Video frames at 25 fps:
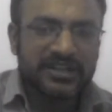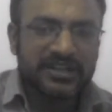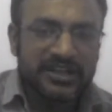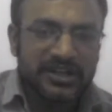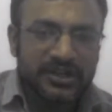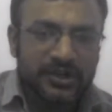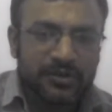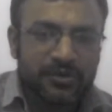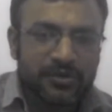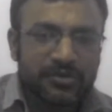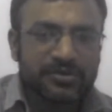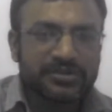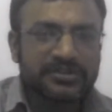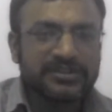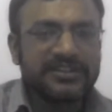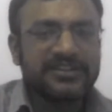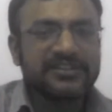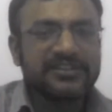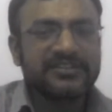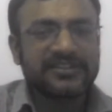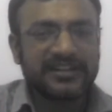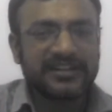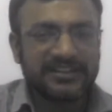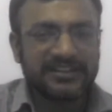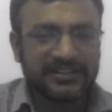ignore
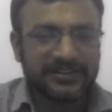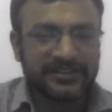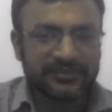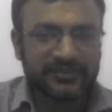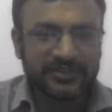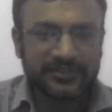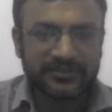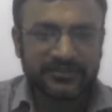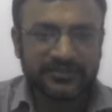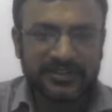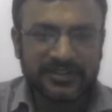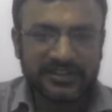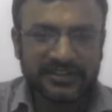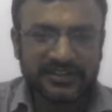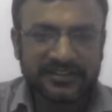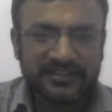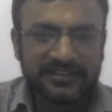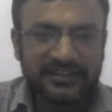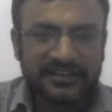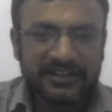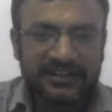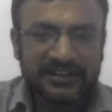these kind of subject.